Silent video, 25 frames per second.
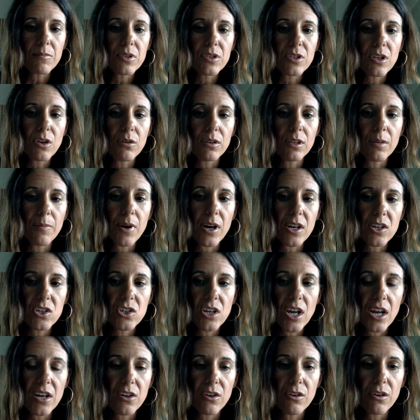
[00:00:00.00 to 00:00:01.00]
so
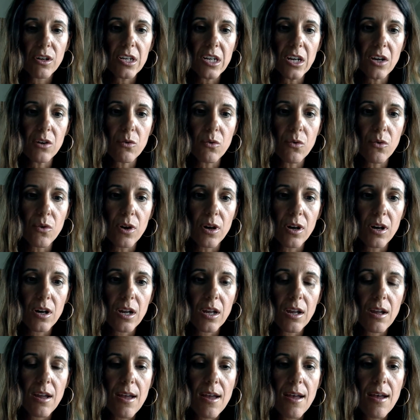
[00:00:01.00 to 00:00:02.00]

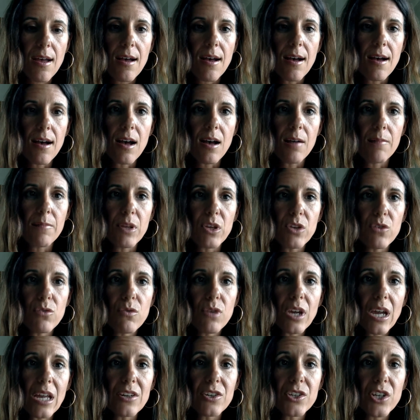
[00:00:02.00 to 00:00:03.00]
lapazchattanooga.org.
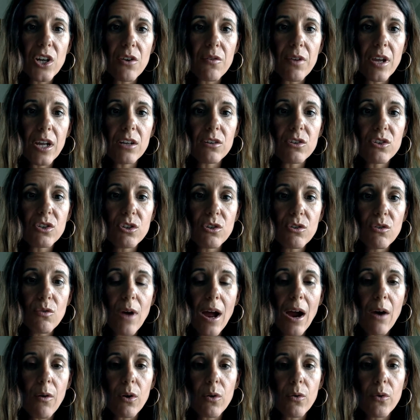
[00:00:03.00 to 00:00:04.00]
You can donate
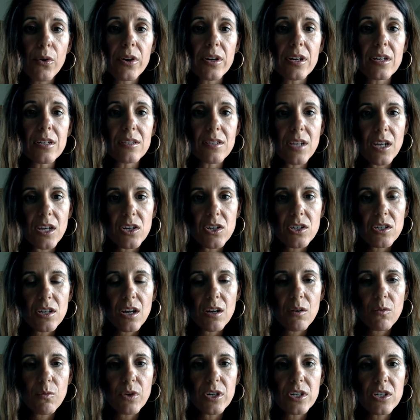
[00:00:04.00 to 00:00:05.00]
to our
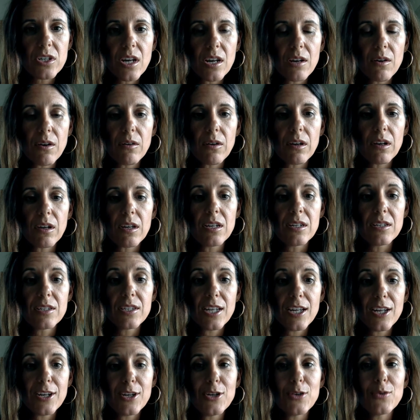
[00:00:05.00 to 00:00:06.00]
organization, which
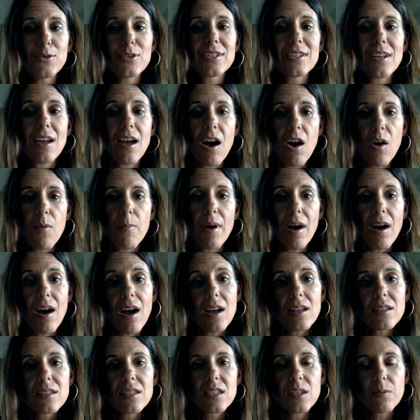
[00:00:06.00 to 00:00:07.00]
continues to help
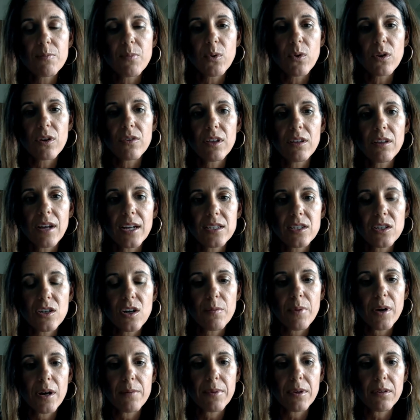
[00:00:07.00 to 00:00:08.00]
us support the
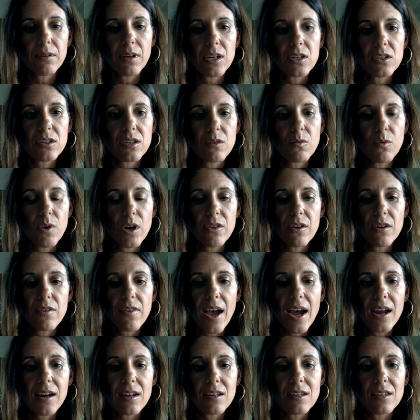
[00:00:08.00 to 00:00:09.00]
Latino population, whether
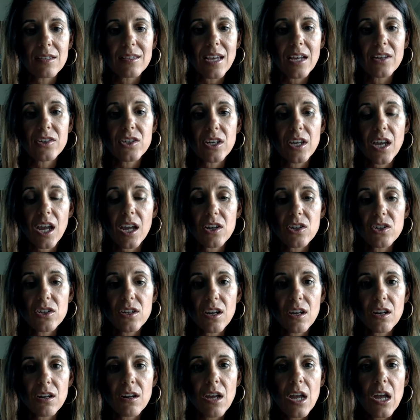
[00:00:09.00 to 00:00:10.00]
that is
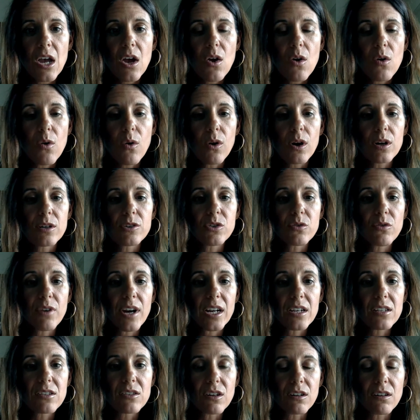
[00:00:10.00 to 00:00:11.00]
education or
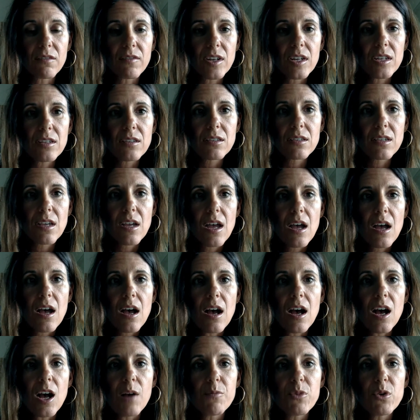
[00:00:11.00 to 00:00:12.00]
direct service.
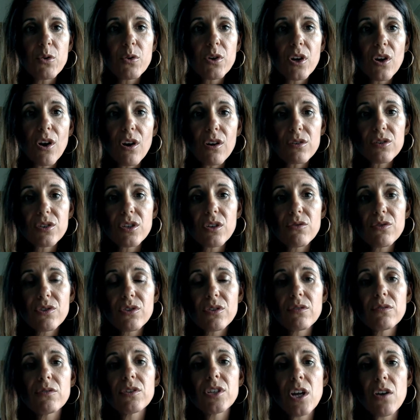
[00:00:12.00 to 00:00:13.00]
You can also
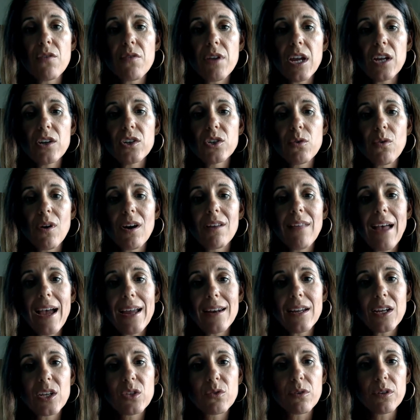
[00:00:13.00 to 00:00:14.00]
donate to our
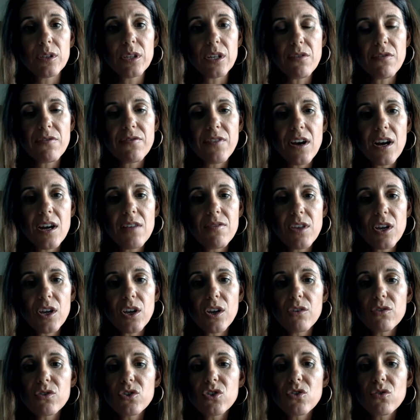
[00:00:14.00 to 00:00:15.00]
Latinx Relief Fund
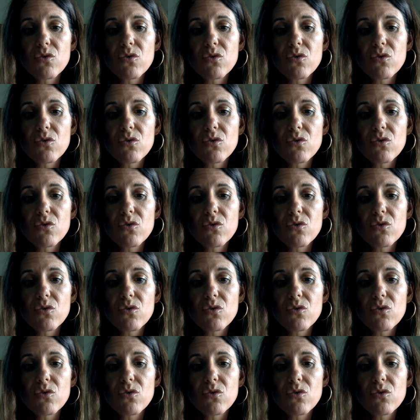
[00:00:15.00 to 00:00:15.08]
that goes